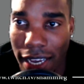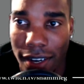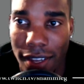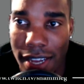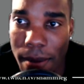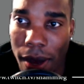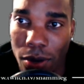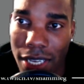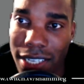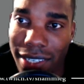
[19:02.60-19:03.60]
them out
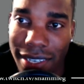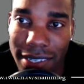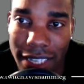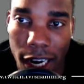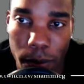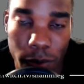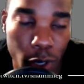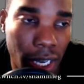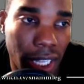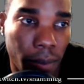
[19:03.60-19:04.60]
easily in setup. You can
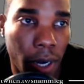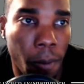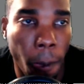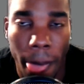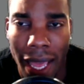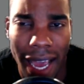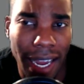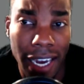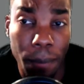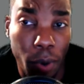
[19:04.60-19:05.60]
get them out at
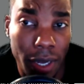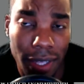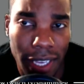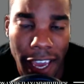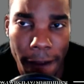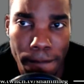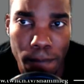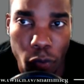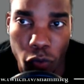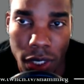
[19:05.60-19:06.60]
any point in the game,
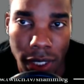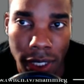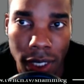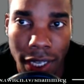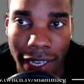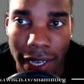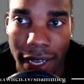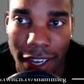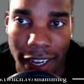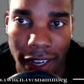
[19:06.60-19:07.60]
really.
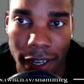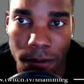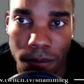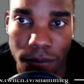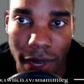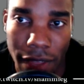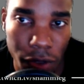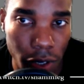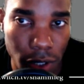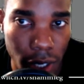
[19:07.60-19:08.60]
And
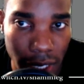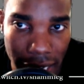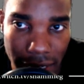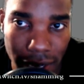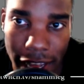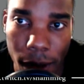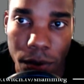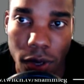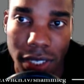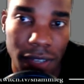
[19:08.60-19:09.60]
they're, again, going to help you
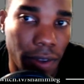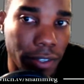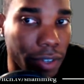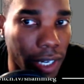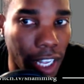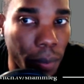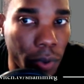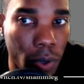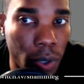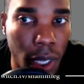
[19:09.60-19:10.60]
on defense. They're going to help
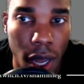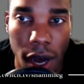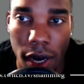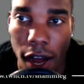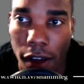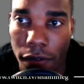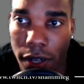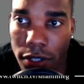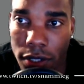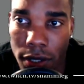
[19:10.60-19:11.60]
you on
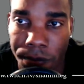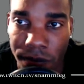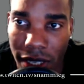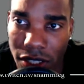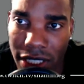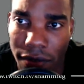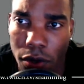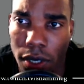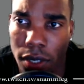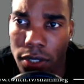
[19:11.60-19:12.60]
offense and just give you a
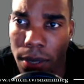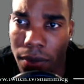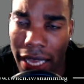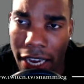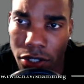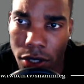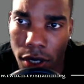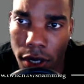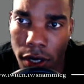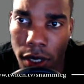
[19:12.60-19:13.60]
little something
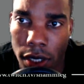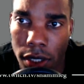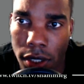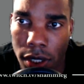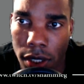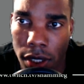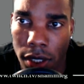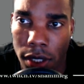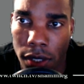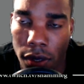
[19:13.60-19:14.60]
extra
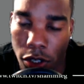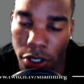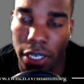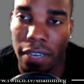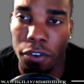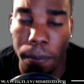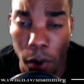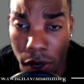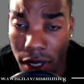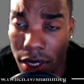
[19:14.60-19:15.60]
give your
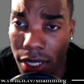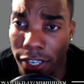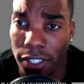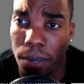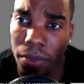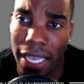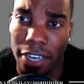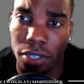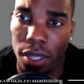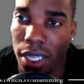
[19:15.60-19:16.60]
opponent a little something
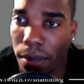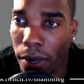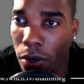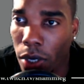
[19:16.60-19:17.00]
extra to think about